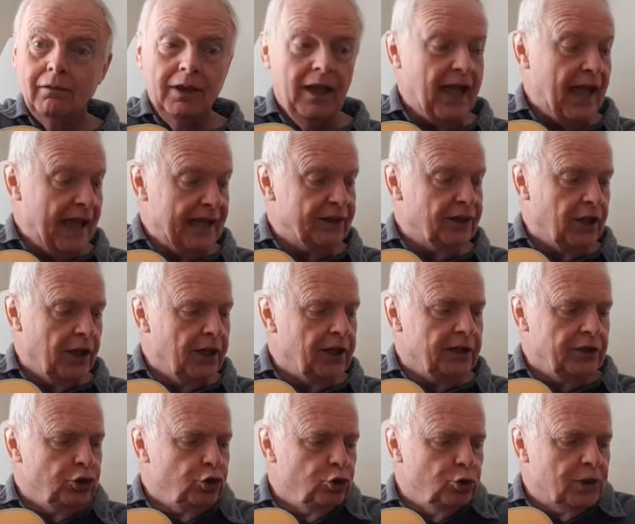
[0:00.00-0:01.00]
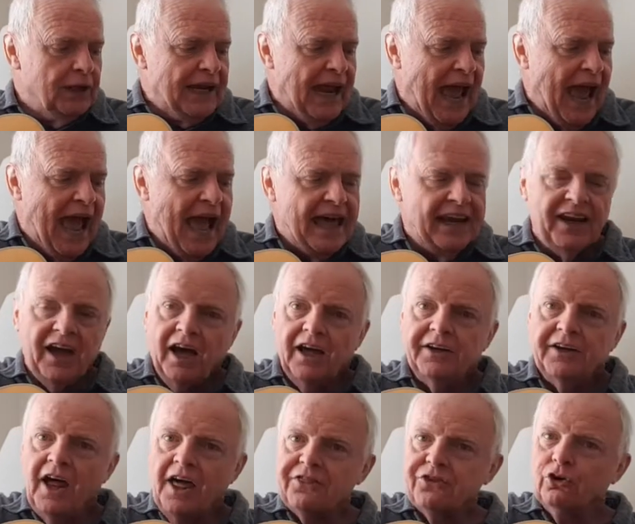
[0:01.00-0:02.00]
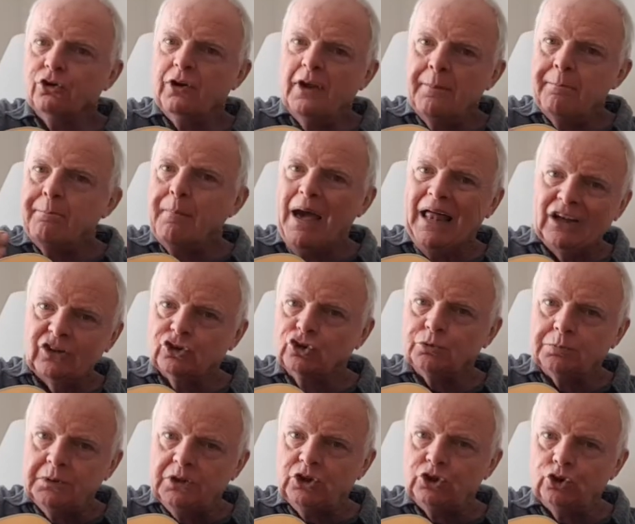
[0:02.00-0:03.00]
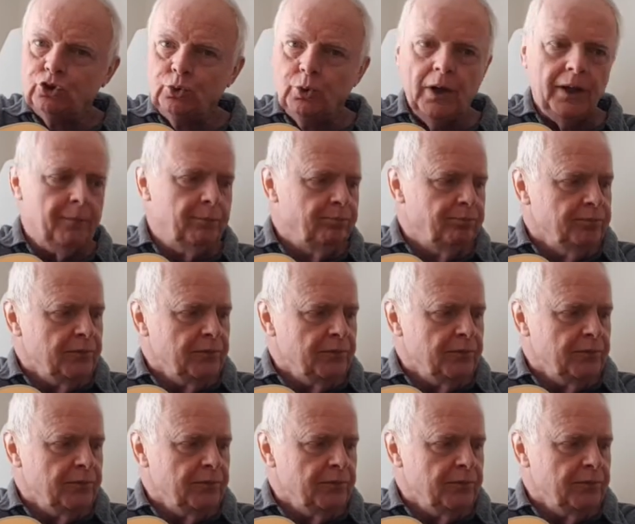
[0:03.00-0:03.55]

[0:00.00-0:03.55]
and you can add another embellishment to it.